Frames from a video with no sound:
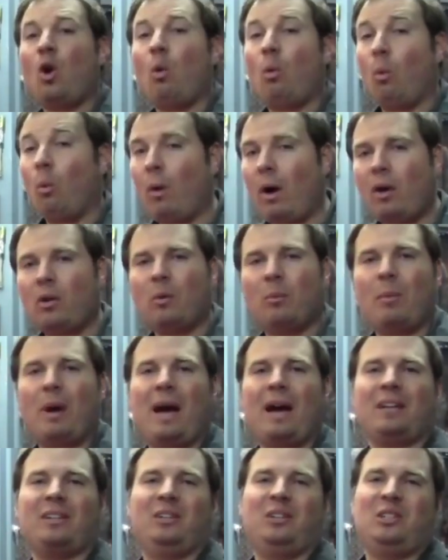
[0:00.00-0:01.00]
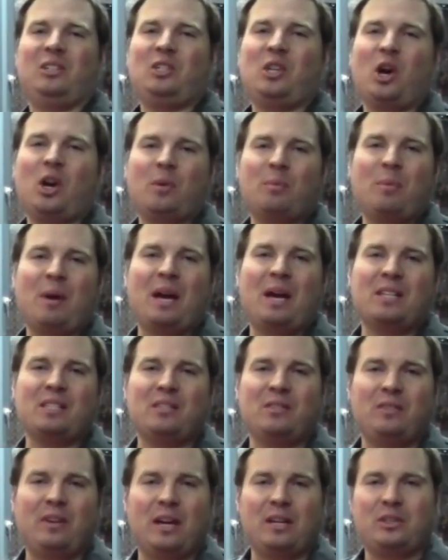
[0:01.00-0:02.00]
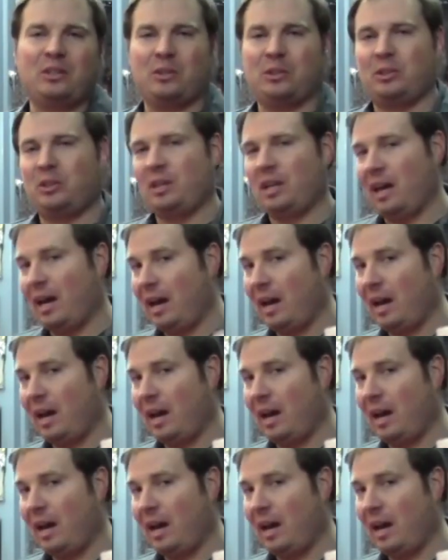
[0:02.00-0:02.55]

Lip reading: Welcome back to the Junkman's Adventures.